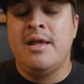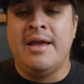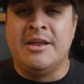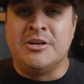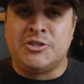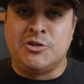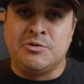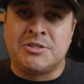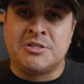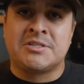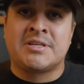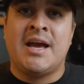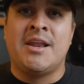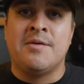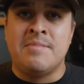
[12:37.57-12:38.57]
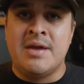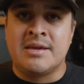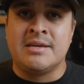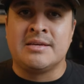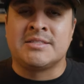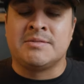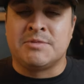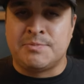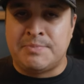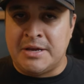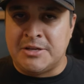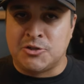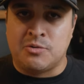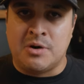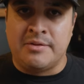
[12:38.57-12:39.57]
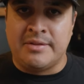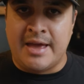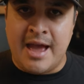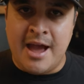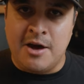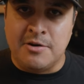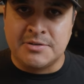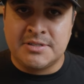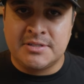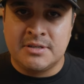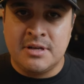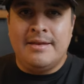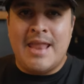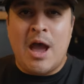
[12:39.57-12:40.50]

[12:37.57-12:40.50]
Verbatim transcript: and she was just kind of making some space around the house.